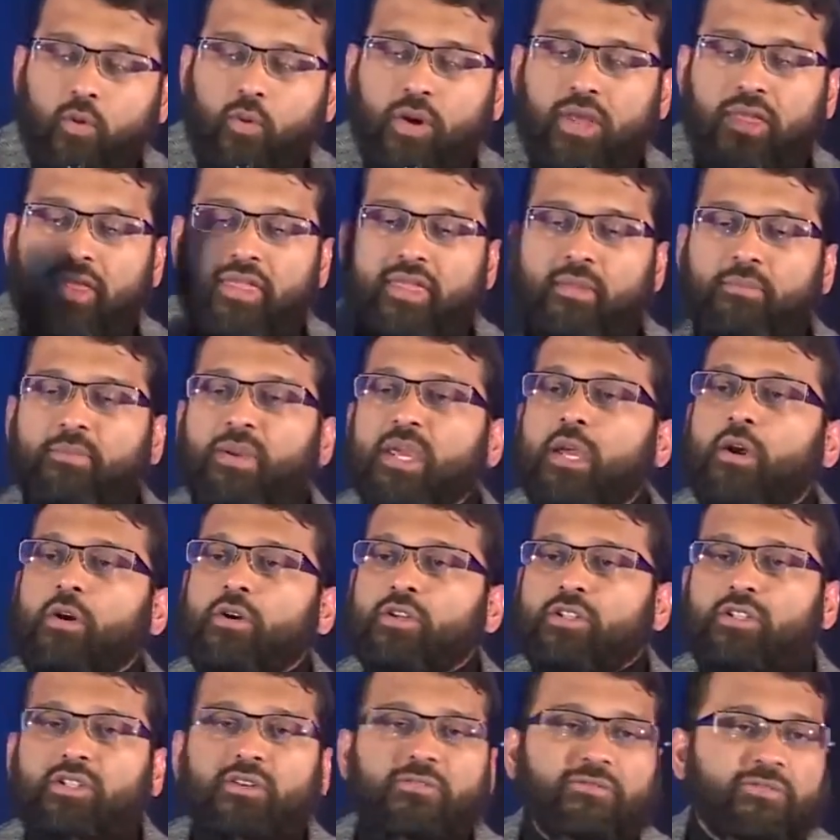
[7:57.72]
with
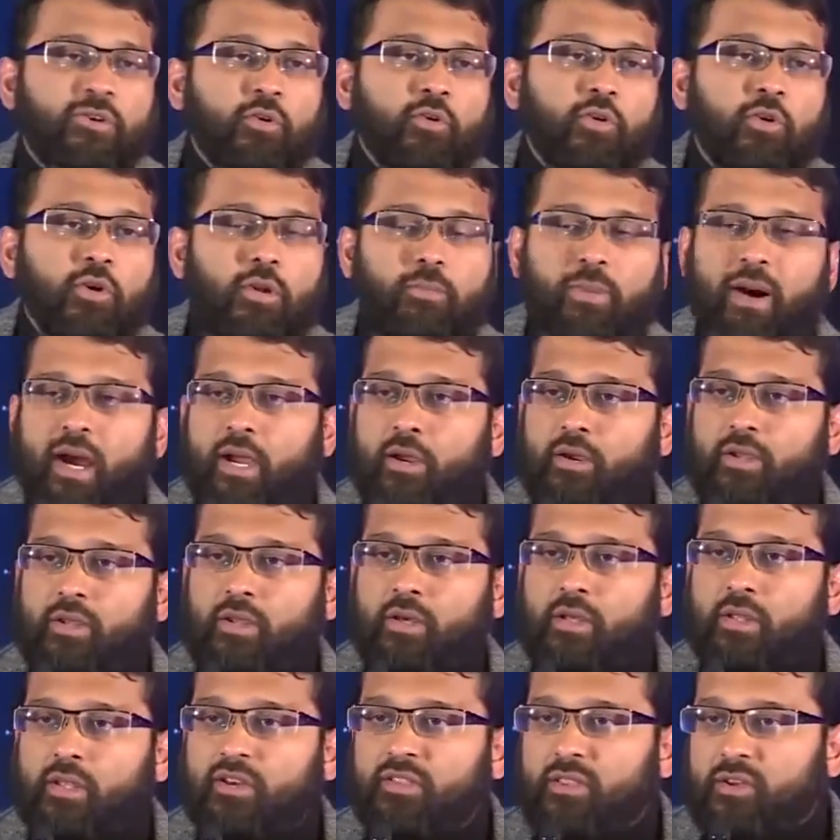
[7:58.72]
biers, the funeral pyre,
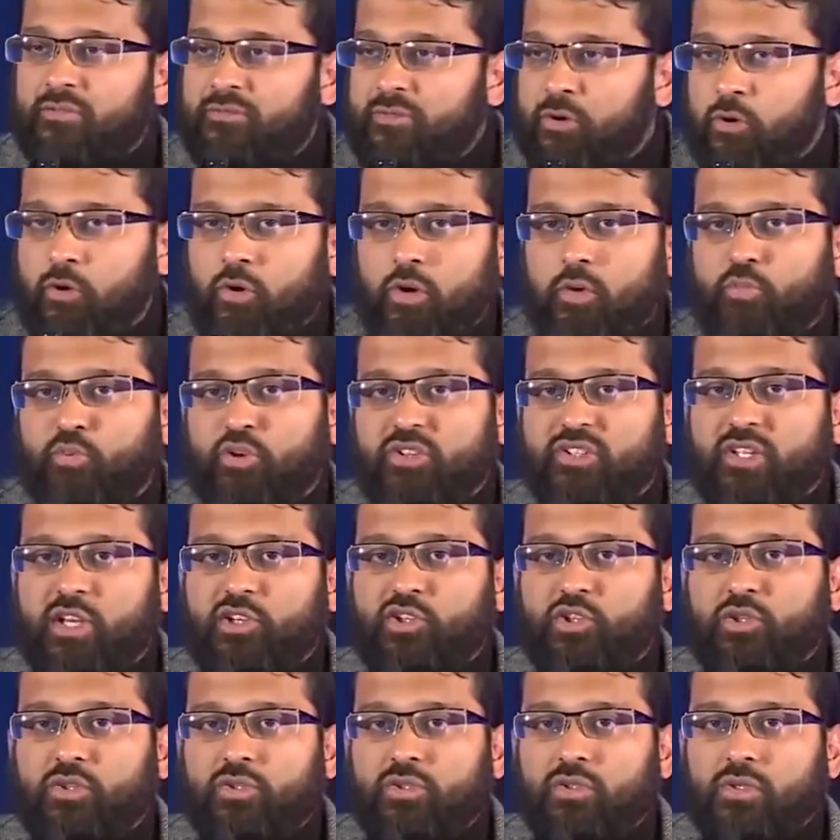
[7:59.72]
the funeral
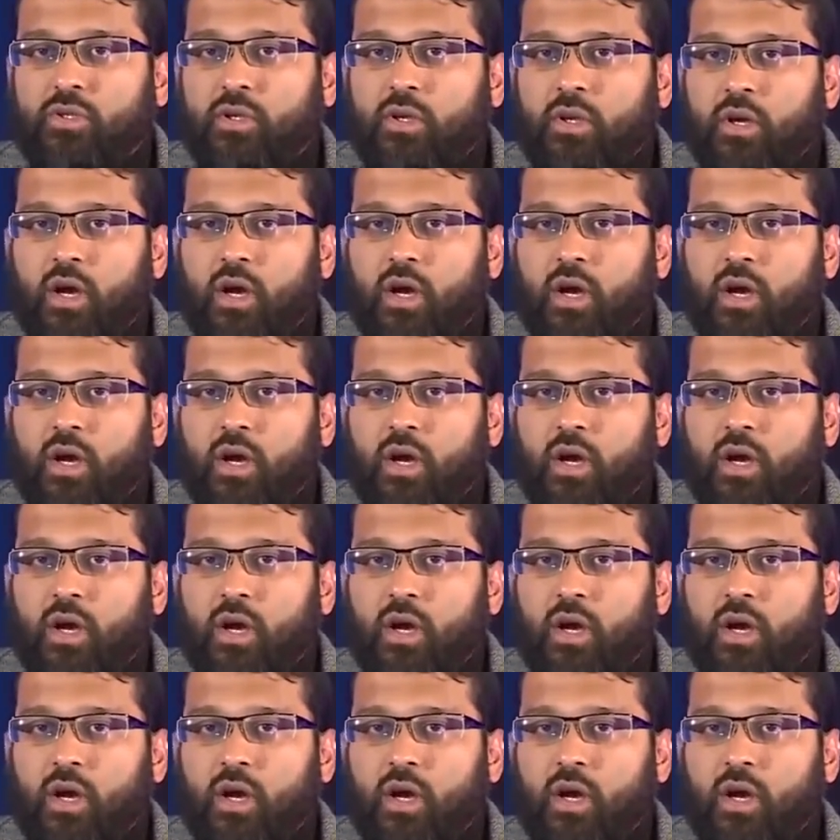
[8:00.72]
processions